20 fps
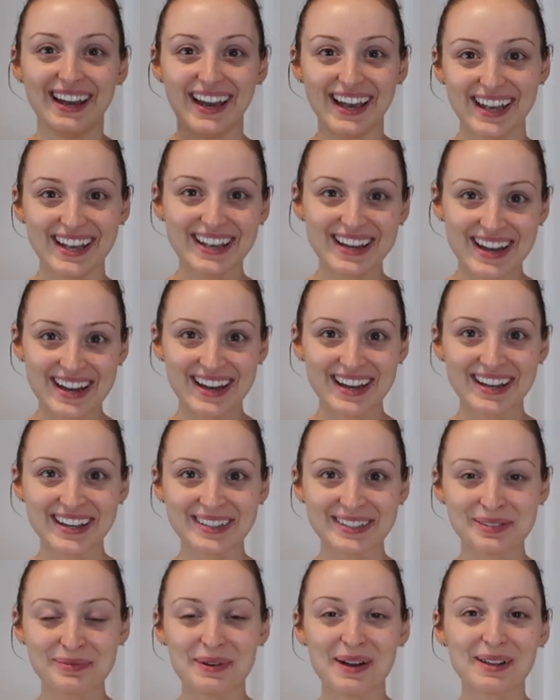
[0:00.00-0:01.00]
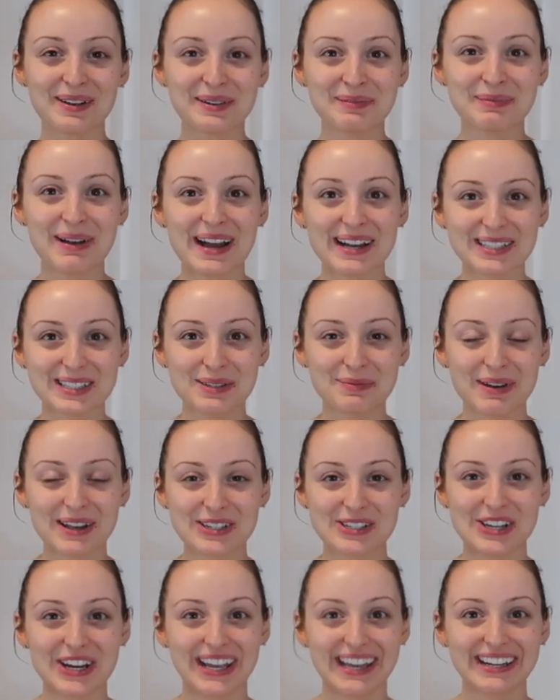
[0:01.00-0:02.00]
Hey guys, welcome back to my
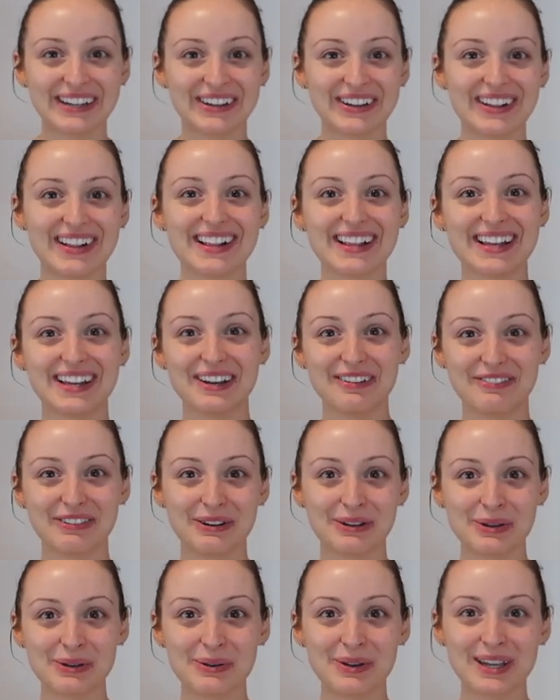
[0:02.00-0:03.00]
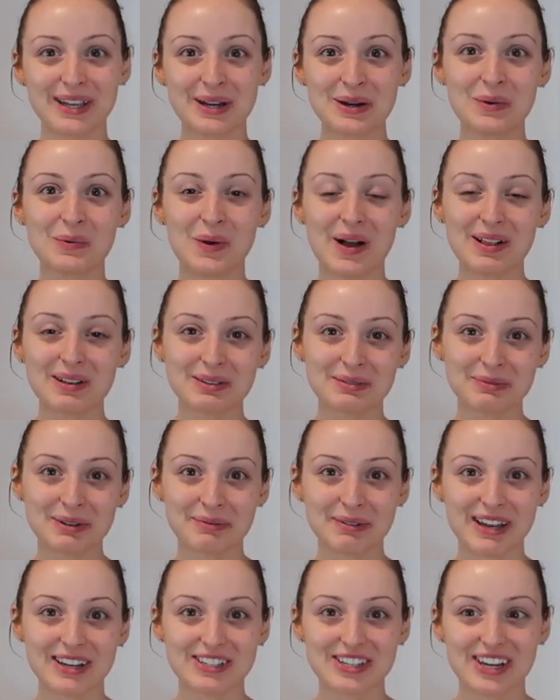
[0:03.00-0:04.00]
channel, and if you're new here, welcome to my